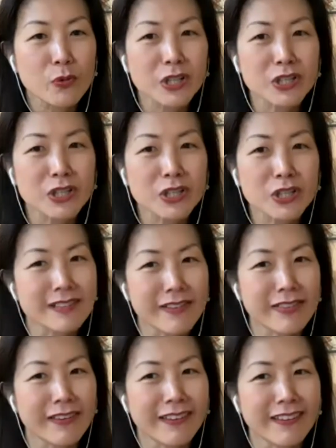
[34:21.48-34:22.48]
questions,
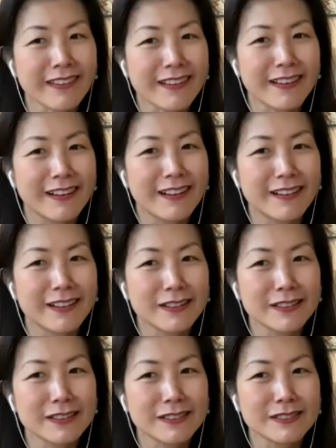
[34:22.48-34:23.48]
I think.
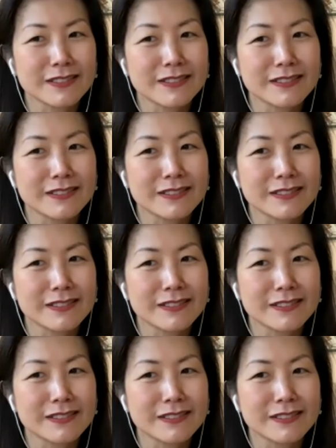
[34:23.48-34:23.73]
Uh,